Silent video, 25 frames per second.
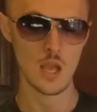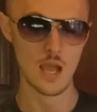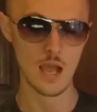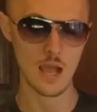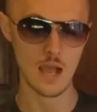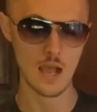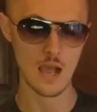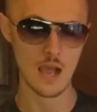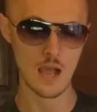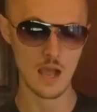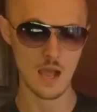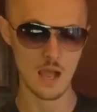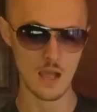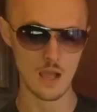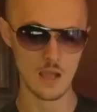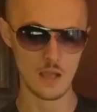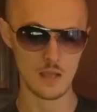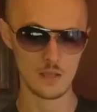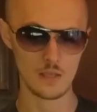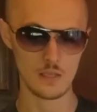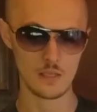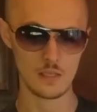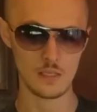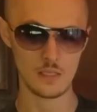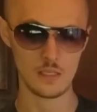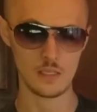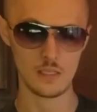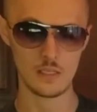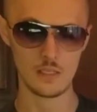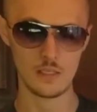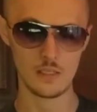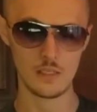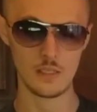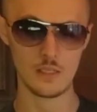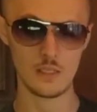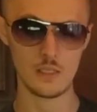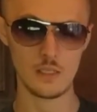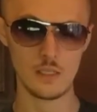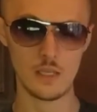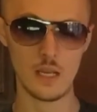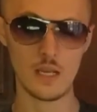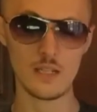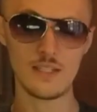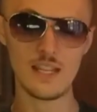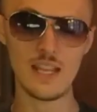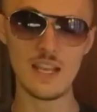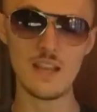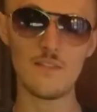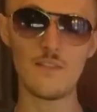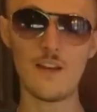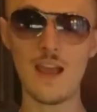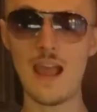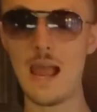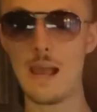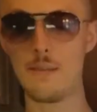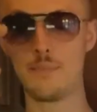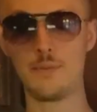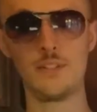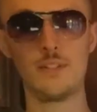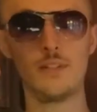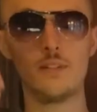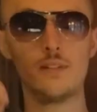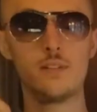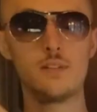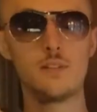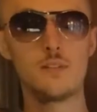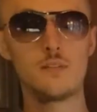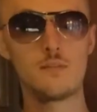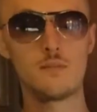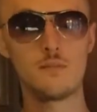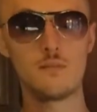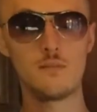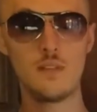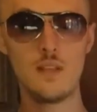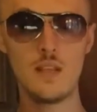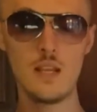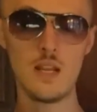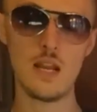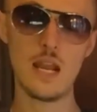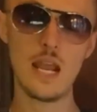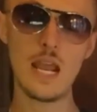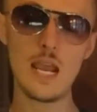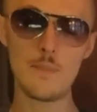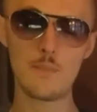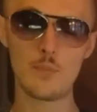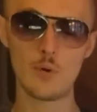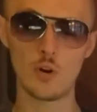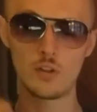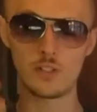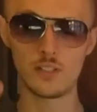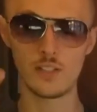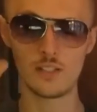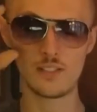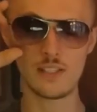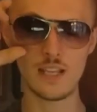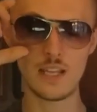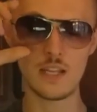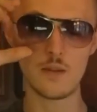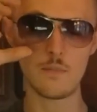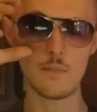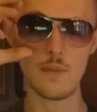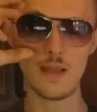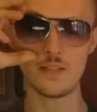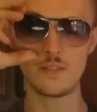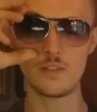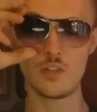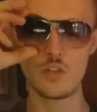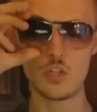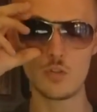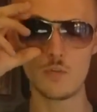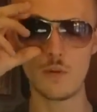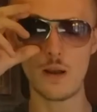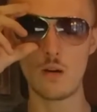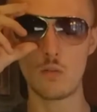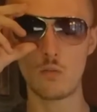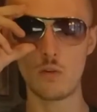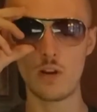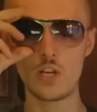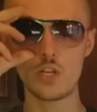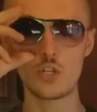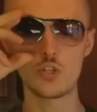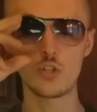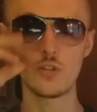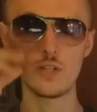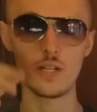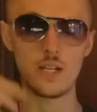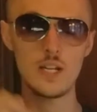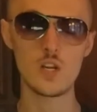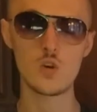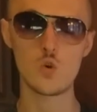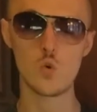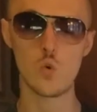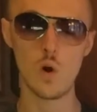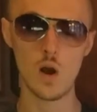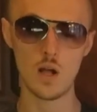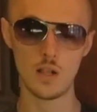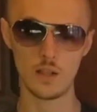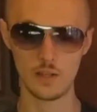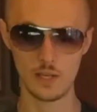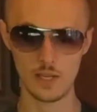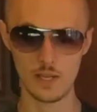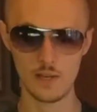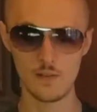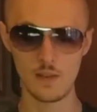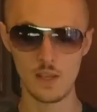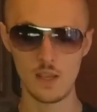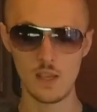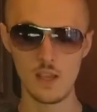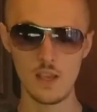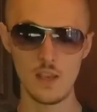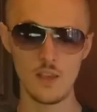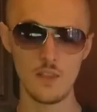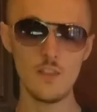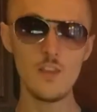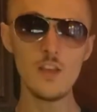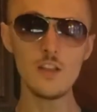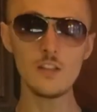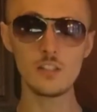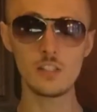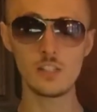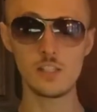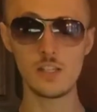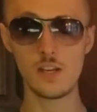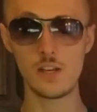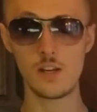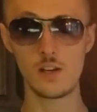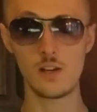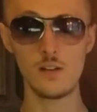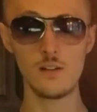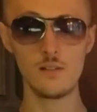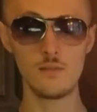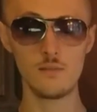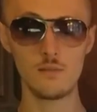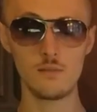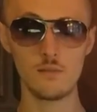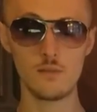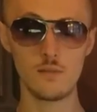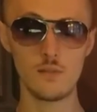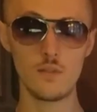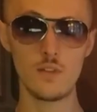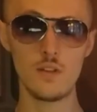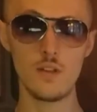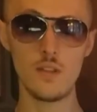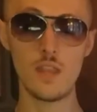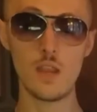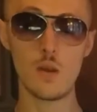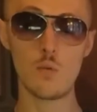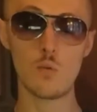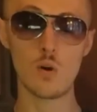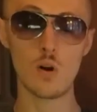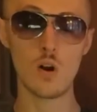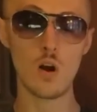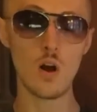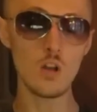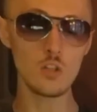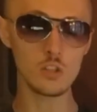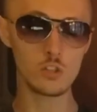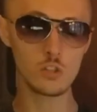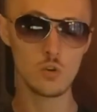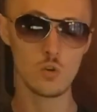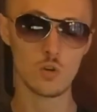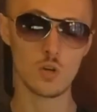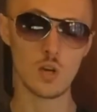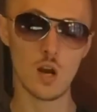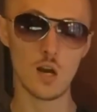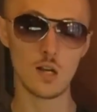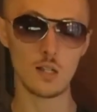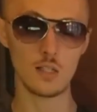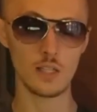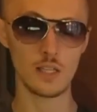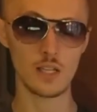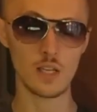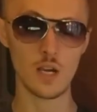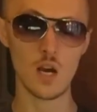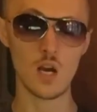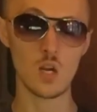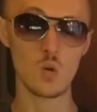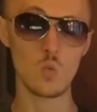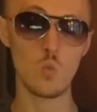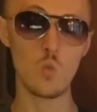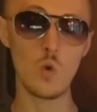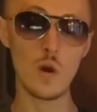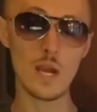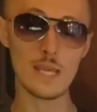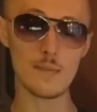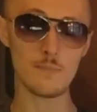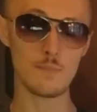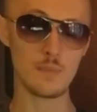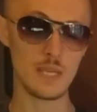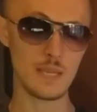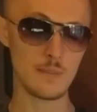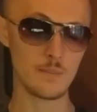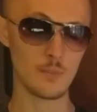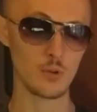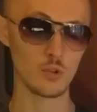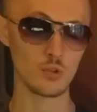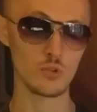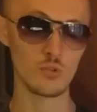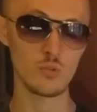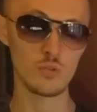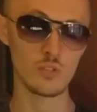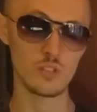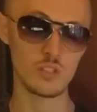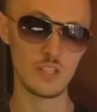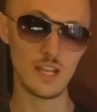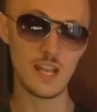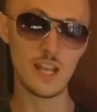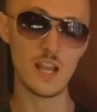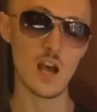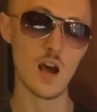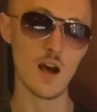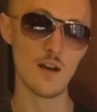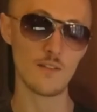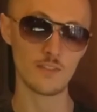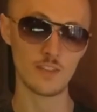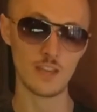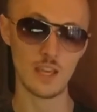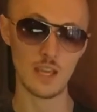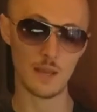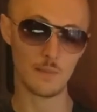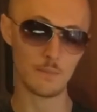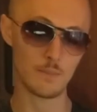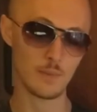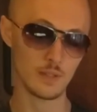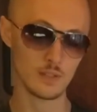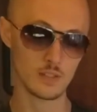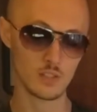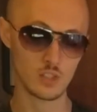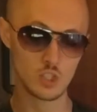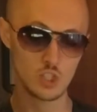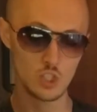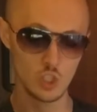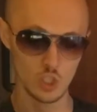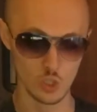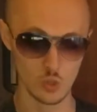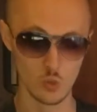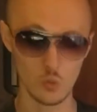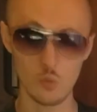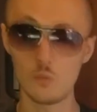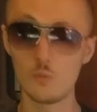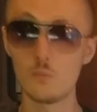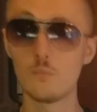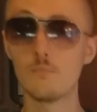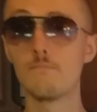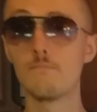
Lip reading: A day of absence in April to send a message about racial inequality. This year, they were also calling on white people to stay off campus too.